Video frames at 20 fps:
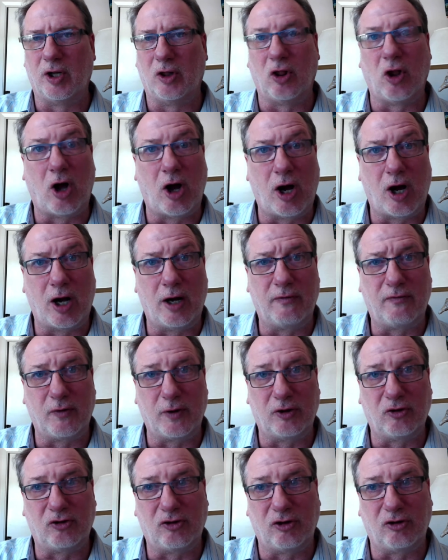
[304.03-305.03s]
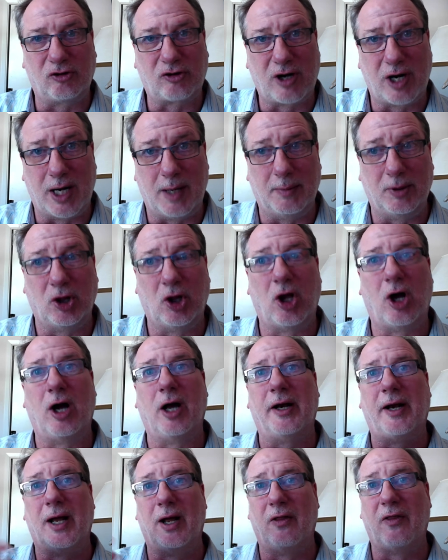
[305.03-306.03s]
law, for instance, common law
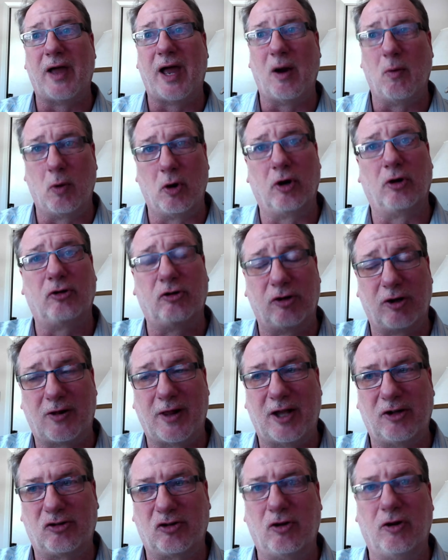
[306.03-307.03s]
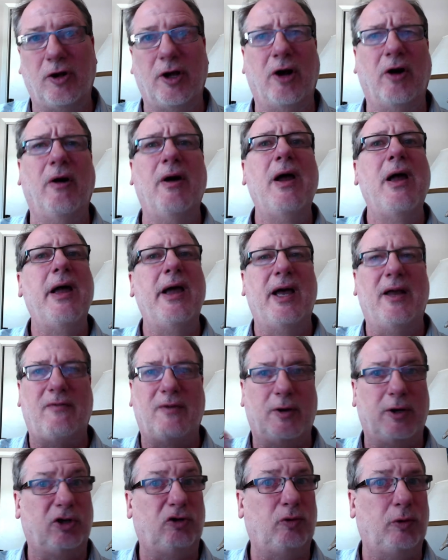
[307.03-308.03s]
and how that works, the classical there, and
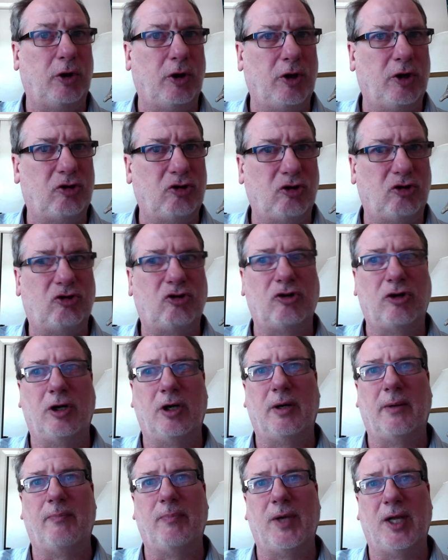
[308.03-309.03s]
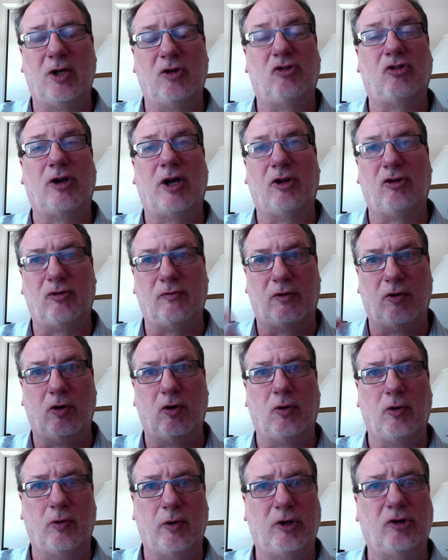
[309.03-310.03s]
various religious um, insights of the,
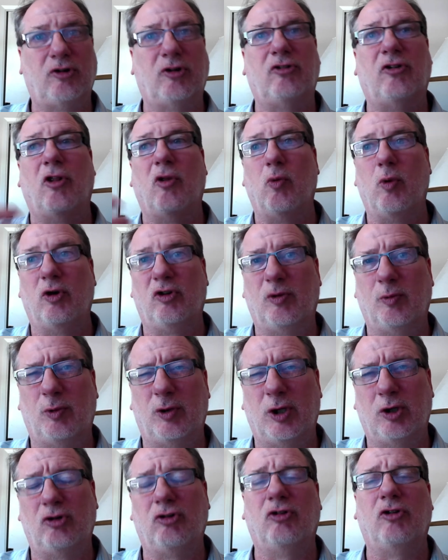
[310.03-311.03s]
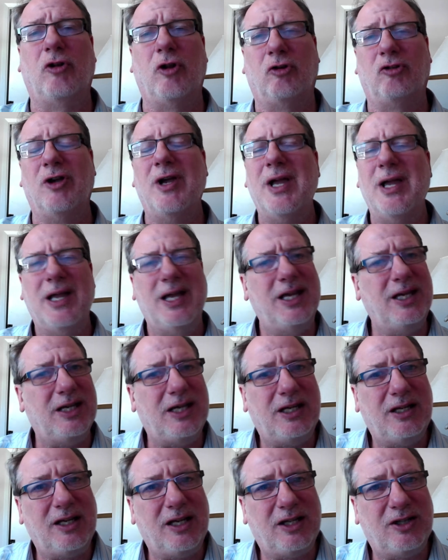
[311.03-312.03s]
or insights of the wisdom traditions. And those he,
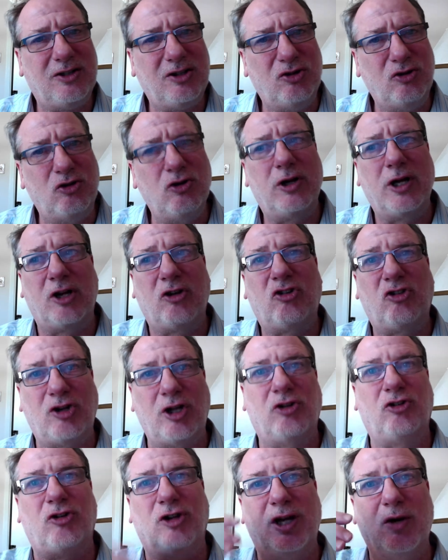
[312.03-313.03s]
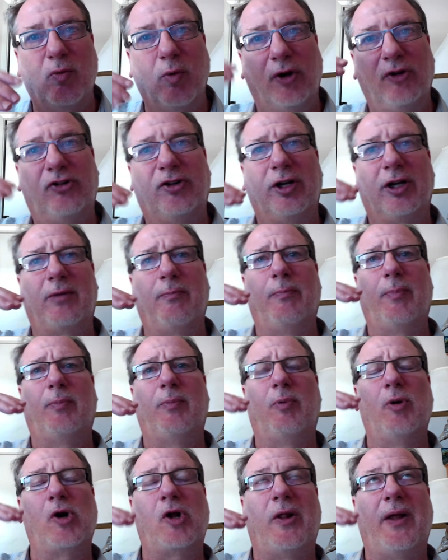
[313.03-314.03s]
he it, you do get a sense that he wants to
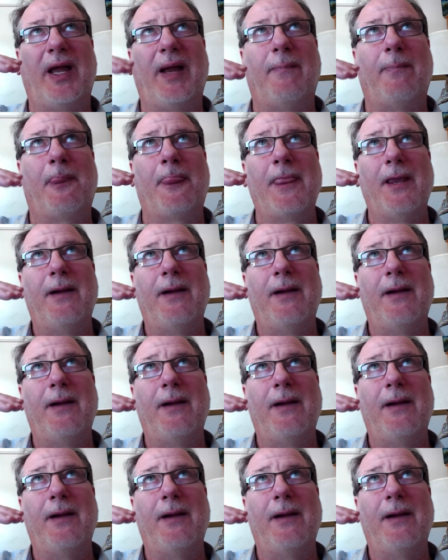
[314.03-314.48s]
proclaim